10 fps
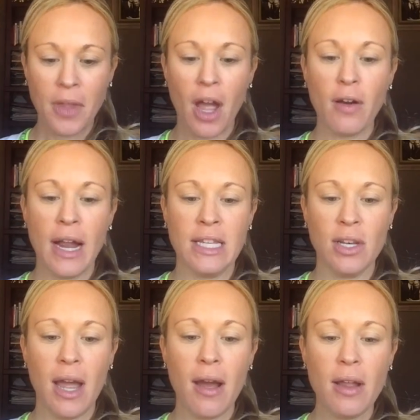Alright, so
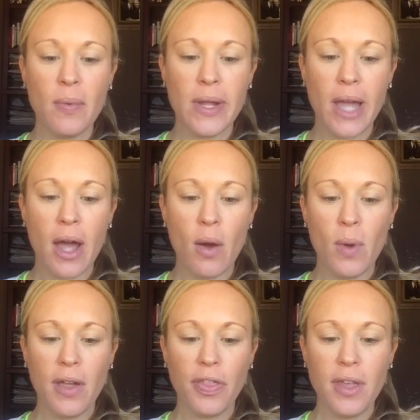now here we go
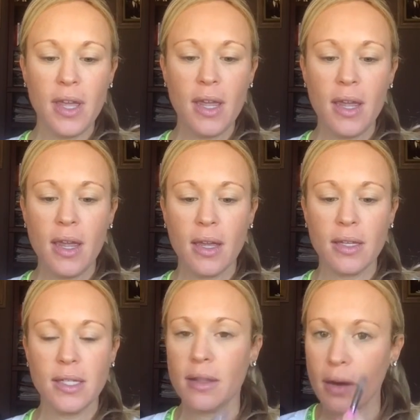with the
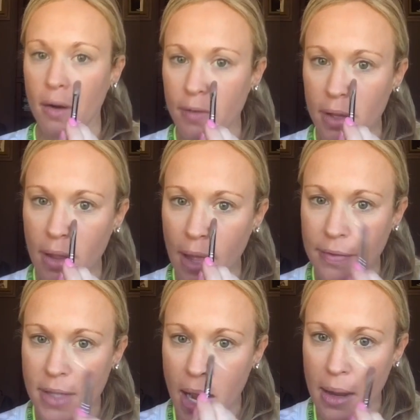concealer over the
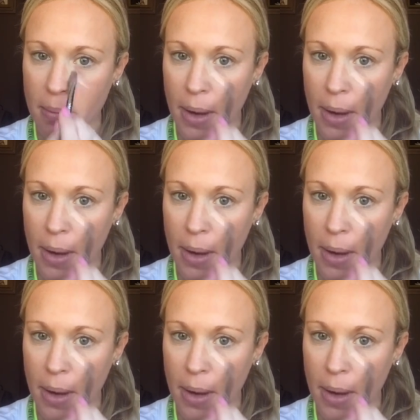left eye.